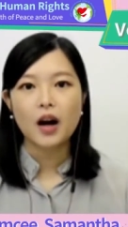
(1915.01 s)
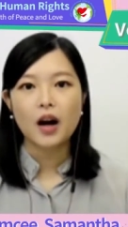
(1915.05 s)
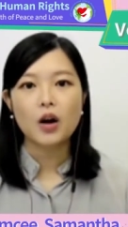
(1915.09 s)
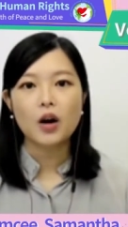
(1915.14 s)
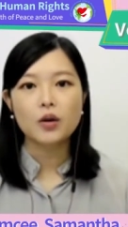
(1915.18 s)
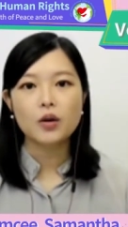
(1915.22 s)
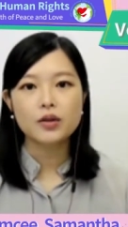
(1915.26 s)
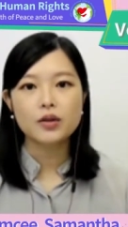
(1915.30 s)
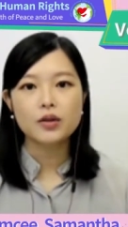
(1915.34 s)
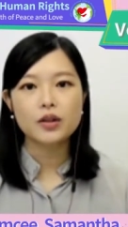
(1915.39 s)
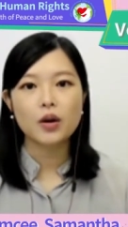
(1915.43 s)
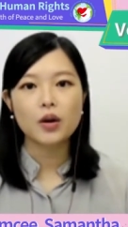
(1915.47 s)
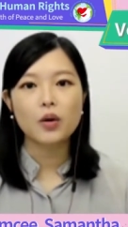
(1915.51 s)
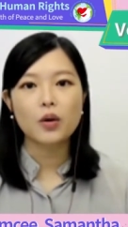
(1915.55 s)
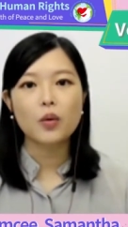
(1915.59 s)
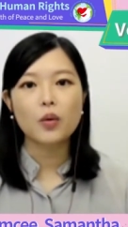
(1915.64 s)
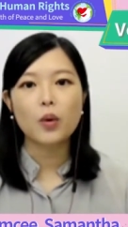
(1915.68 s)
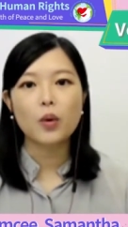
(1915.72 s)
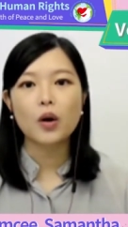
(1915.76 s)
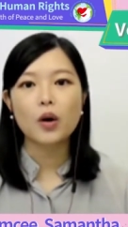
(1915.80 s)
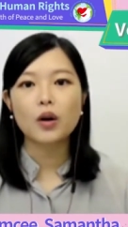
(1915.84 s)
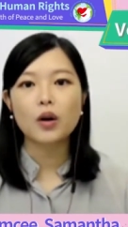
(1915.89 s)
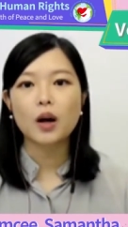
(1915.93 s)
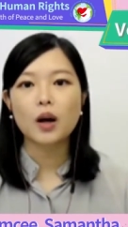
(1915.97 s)
Also,
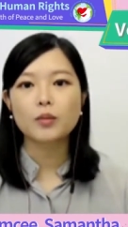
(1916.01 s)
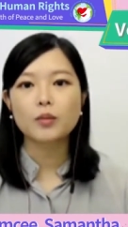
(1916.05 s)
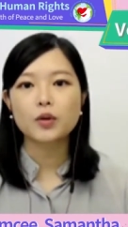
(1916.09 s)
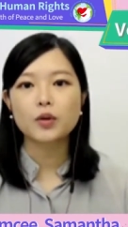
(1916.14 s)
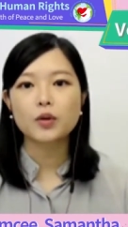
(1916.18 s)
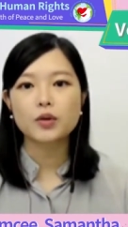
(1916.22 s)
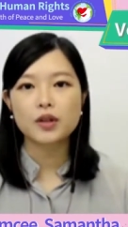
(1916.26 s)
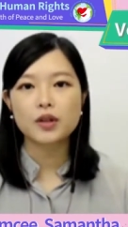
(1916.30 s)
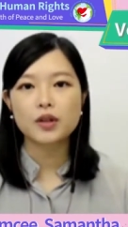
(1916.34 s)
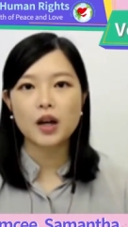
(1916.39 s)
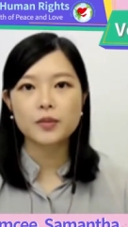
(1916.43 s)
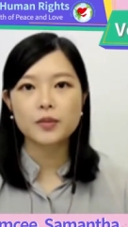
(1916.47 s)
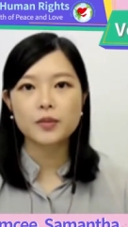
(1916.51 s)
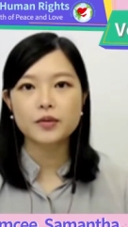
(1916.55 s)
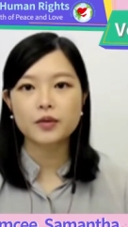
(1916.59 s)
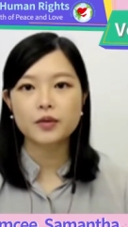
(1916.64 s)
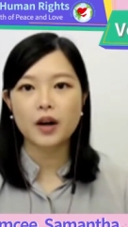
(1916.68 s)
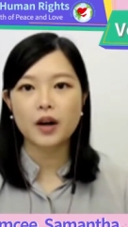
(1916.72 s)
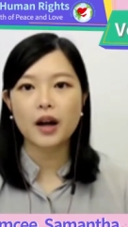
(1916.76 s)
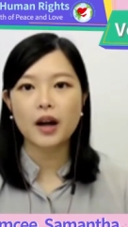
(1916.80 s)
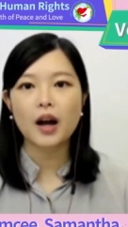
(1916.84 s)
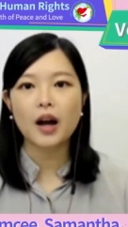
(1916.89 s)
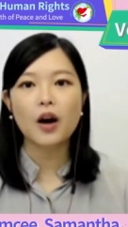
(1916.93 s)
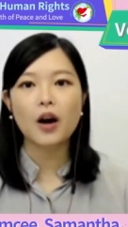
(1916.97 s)
welcome to
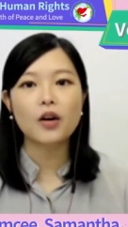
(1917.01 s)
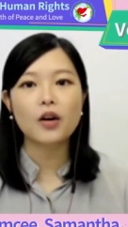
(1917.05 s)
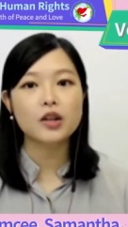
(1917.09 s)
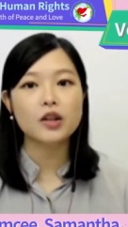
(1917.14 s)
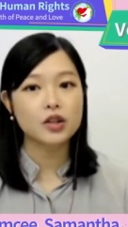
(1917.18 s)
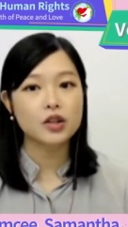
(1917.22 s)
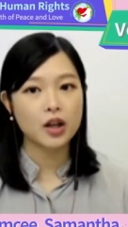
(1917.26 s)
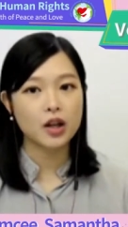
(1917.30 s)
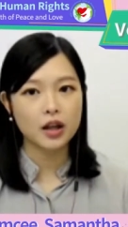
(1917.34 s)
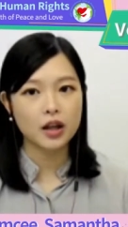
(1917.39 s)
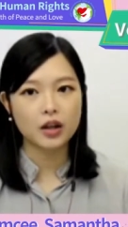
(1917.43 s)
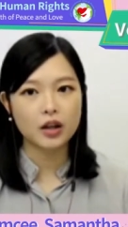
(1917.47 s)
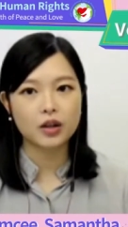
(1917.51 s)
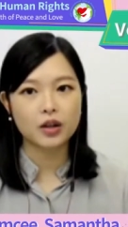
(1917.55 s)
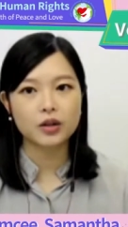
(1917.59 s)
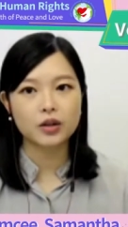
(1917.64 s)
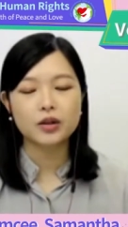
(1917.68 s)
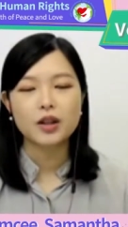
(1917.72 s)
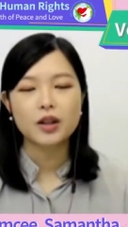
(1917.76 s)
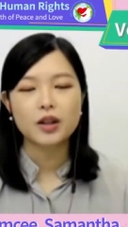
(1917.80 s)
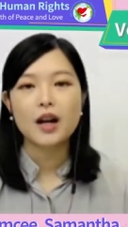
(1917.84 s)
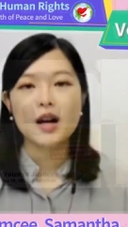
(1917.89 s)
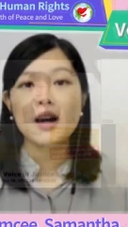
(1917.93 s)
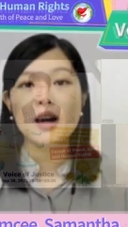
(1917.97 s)
subscribe our
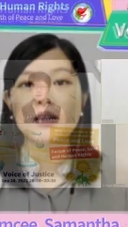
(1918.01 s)
channel,